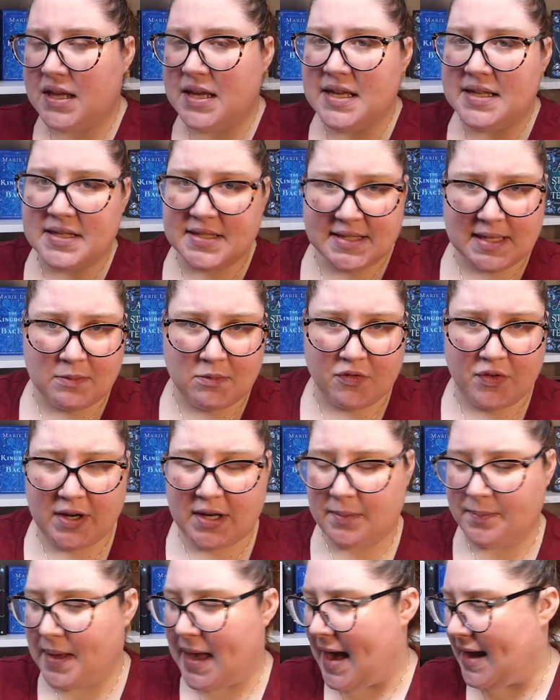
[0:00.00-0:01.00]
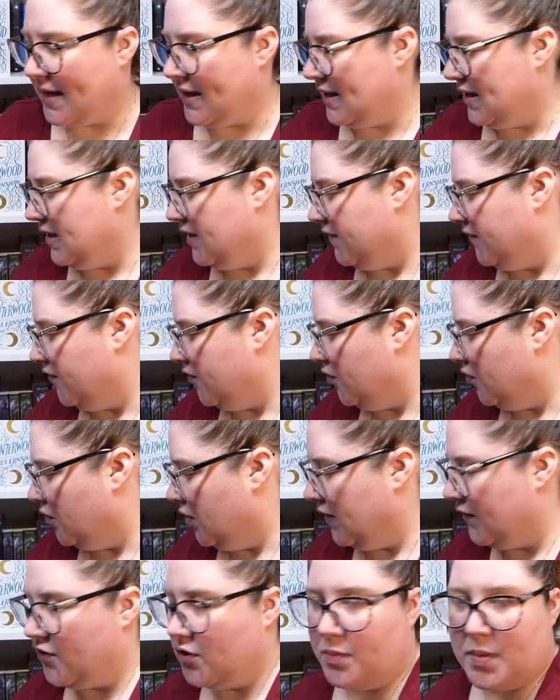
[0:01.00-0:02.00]
in the summer reading packet if
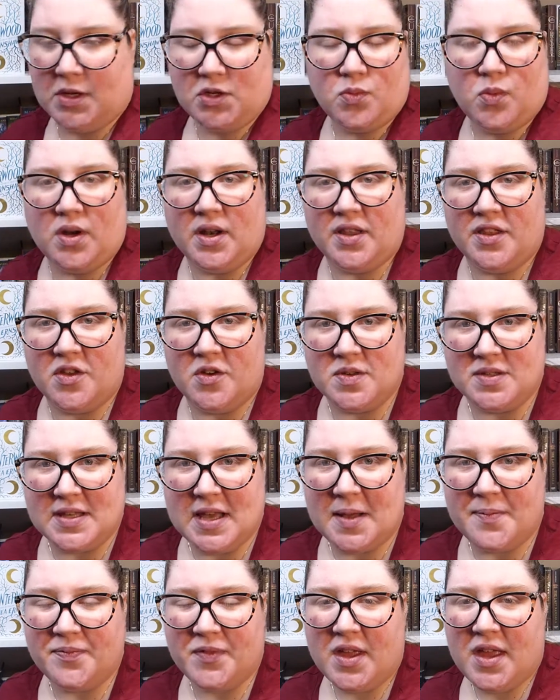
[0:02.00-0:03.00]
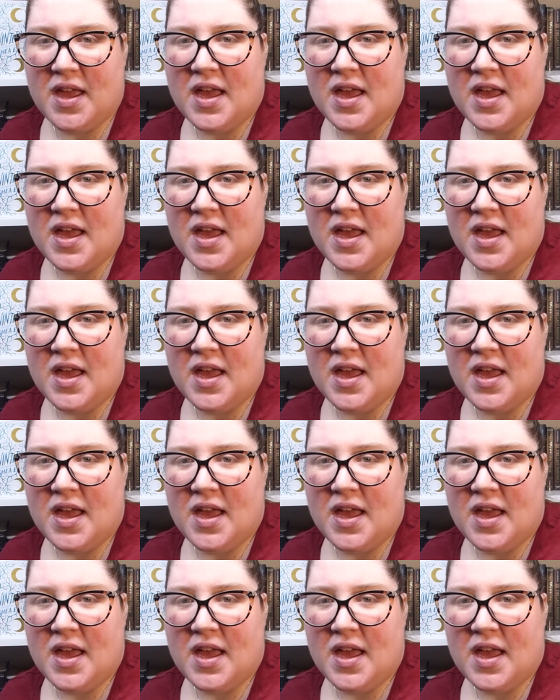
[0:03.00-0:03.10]
you picked one of those up.